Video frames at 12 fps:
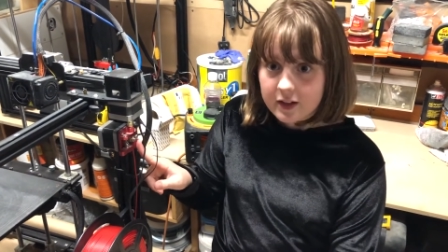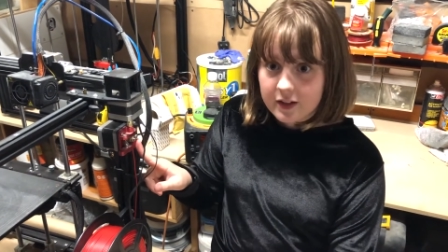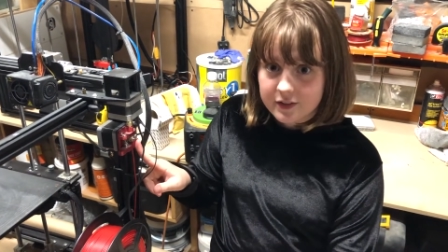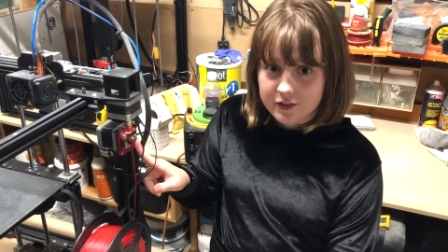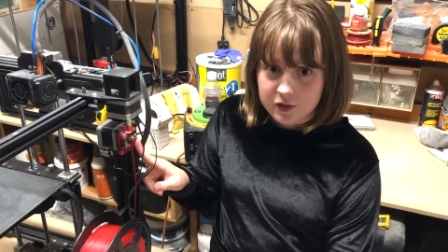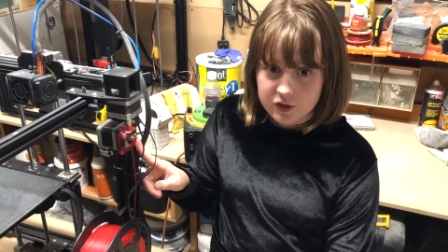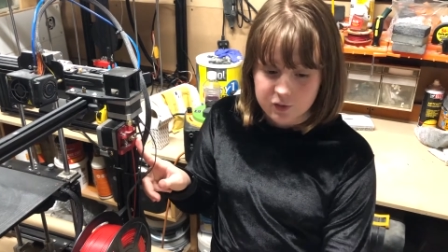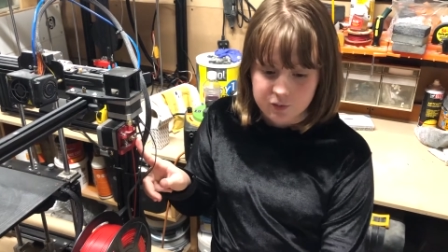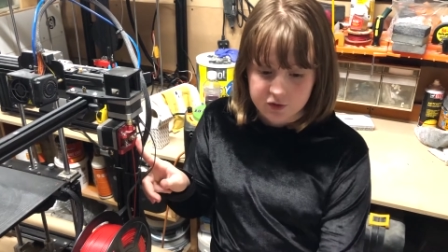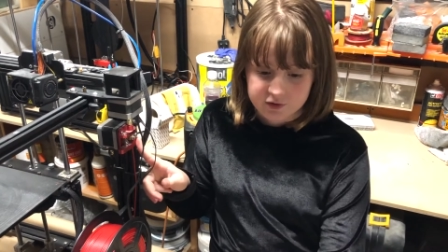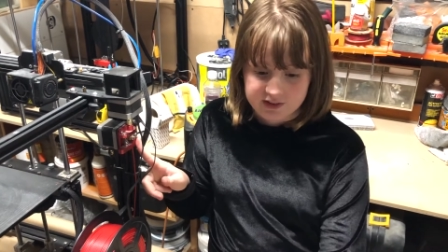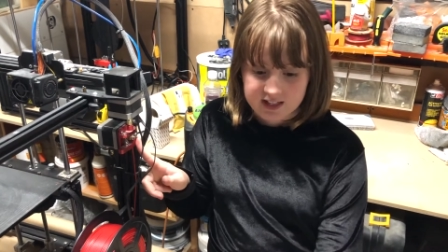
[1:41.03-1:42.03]
so you
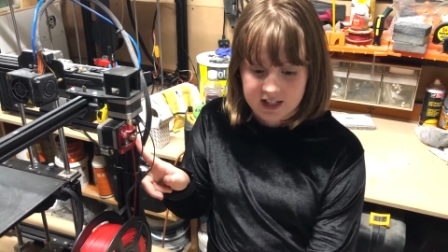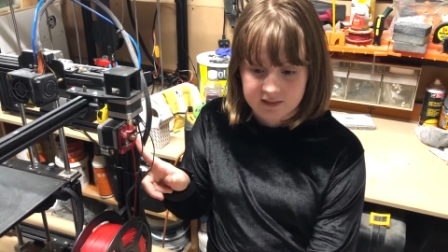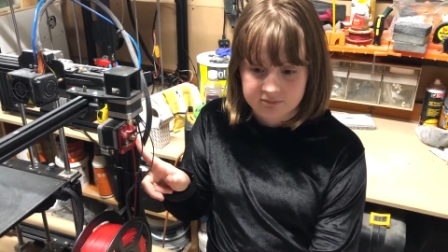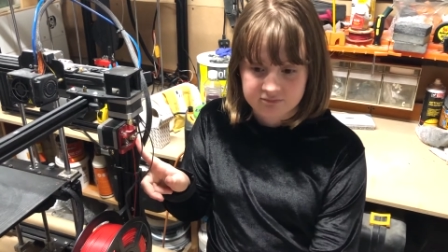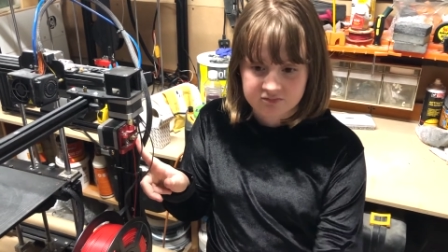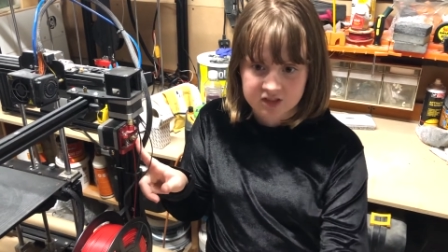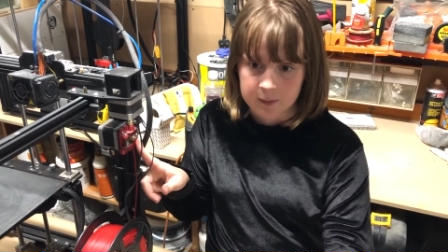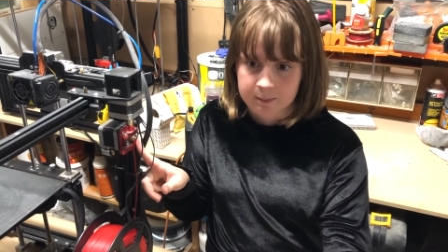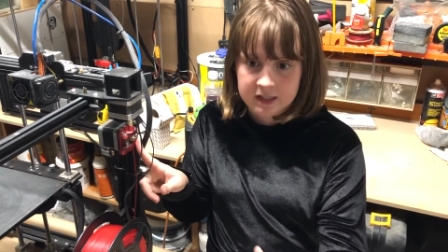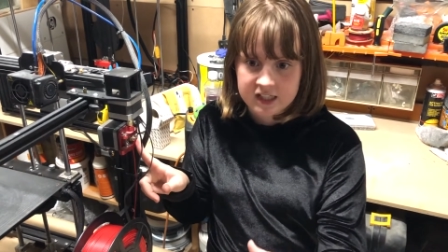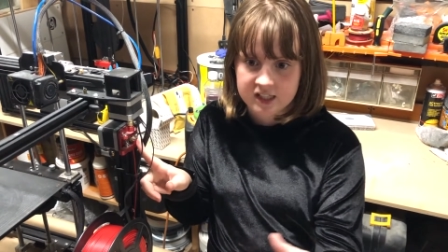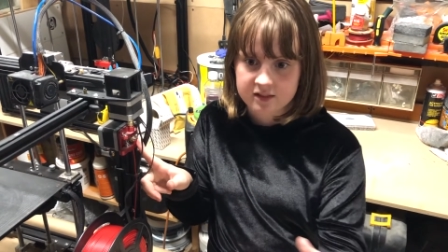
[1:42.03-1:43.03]
just get a
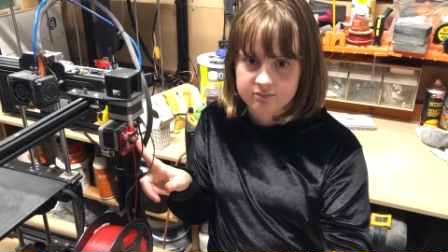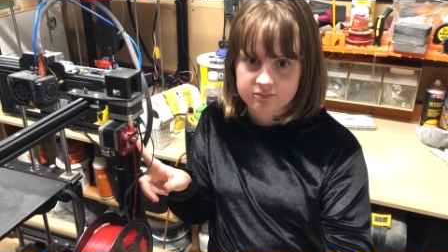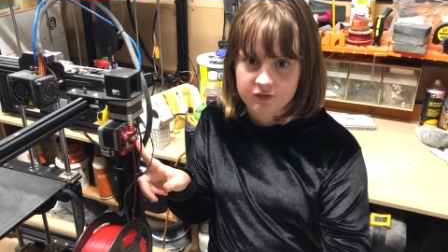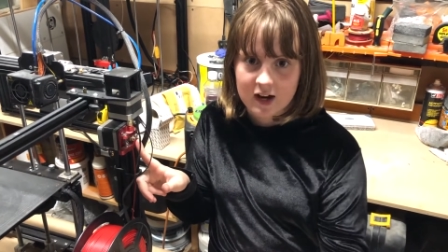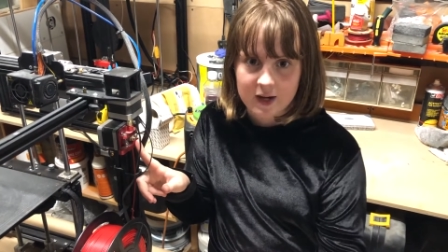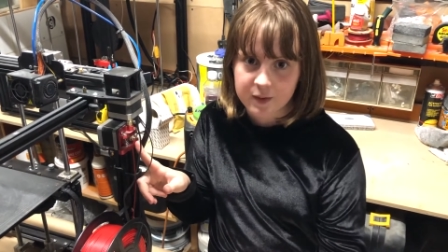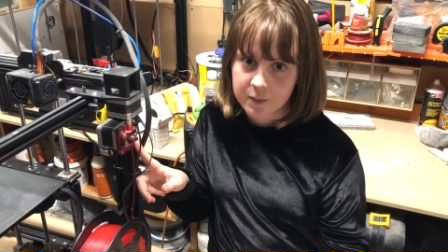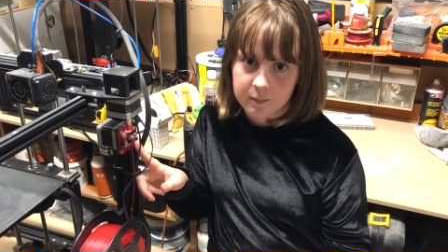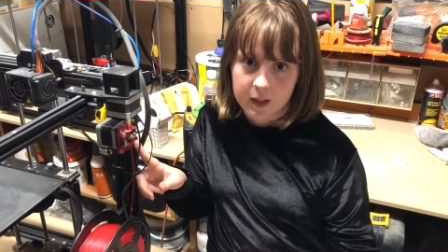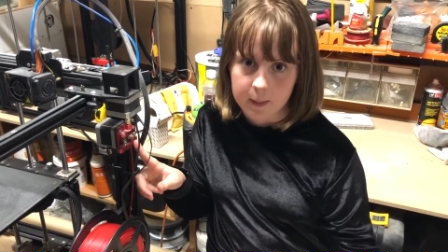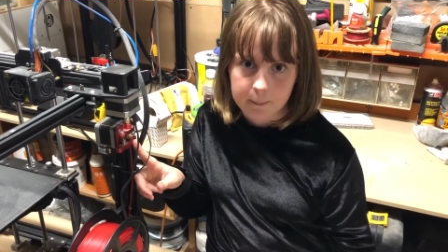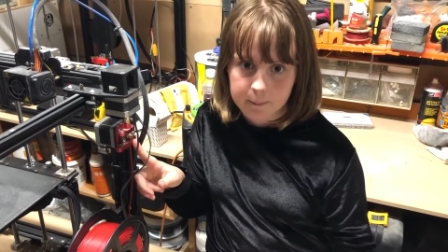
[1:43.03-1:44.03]
big random
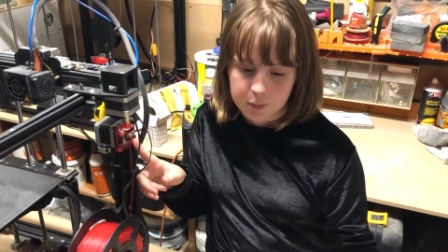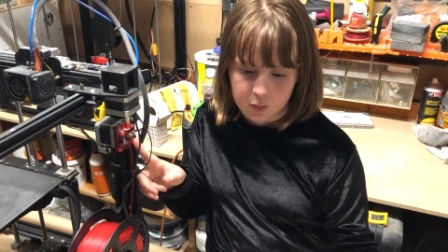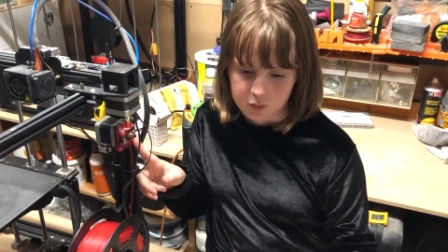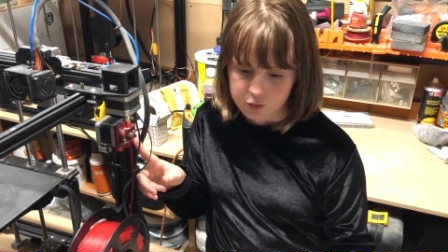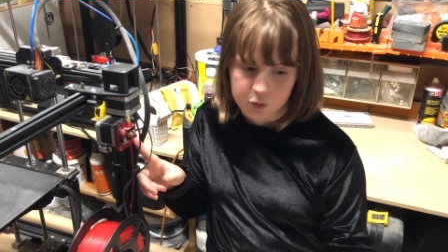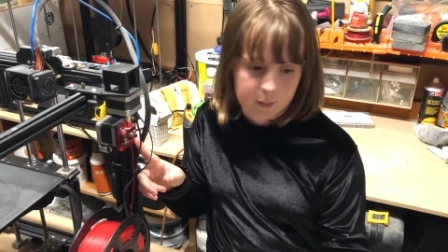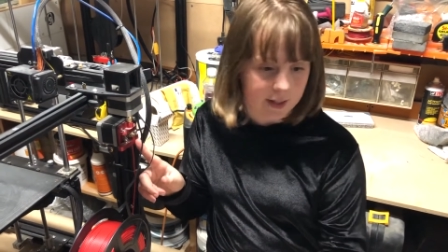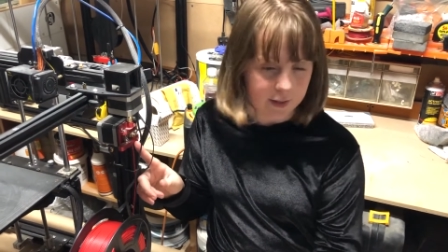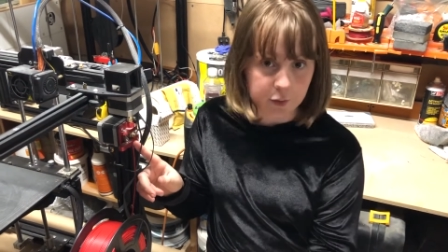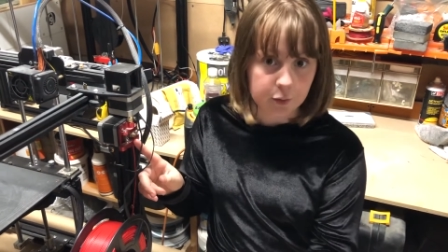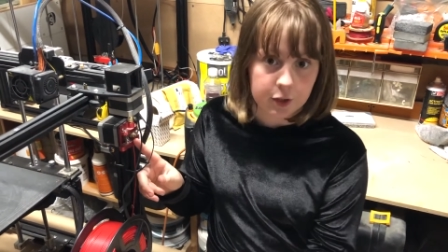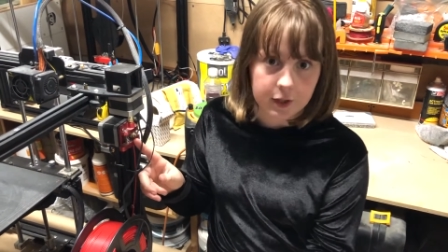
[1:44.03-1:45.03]
lump on your
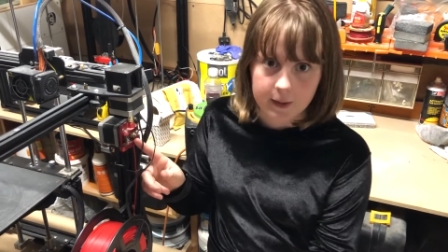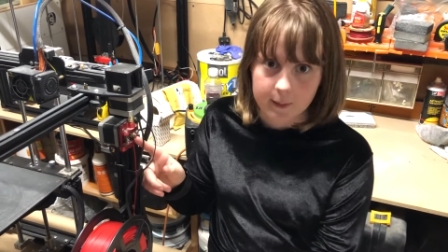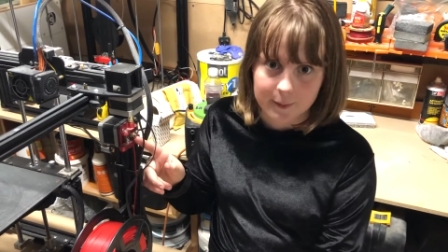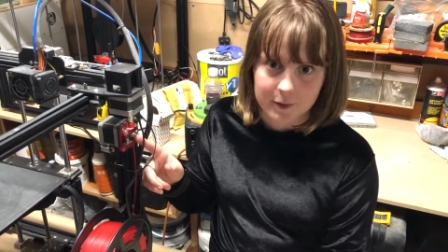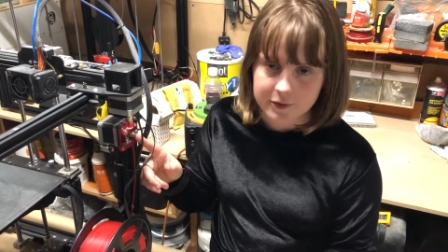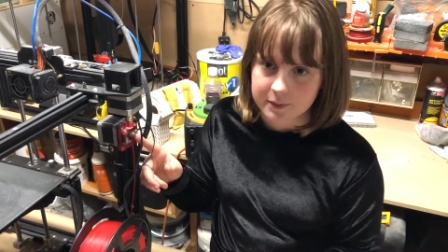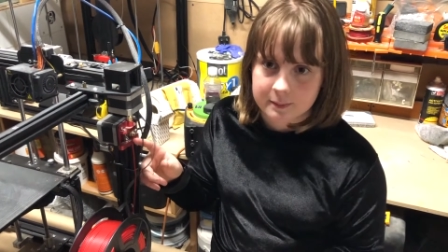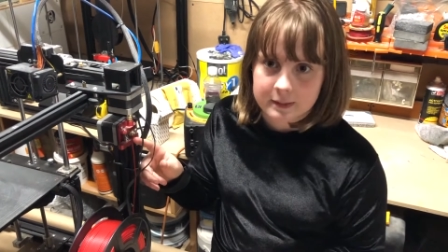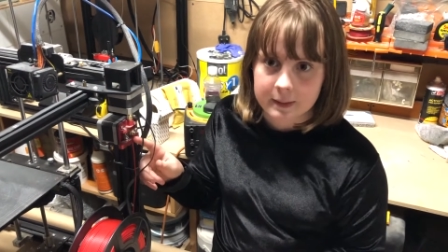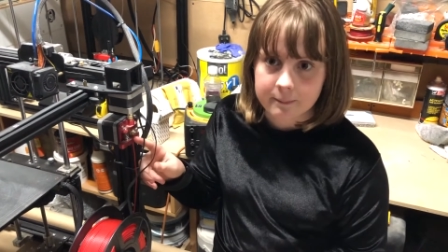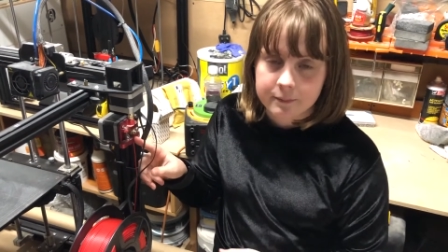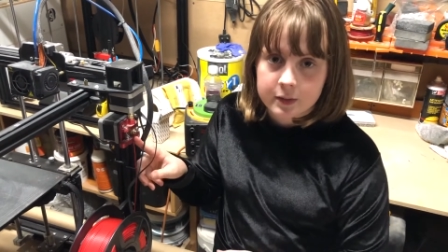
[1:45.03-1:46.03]
Mandalorian helmet or something.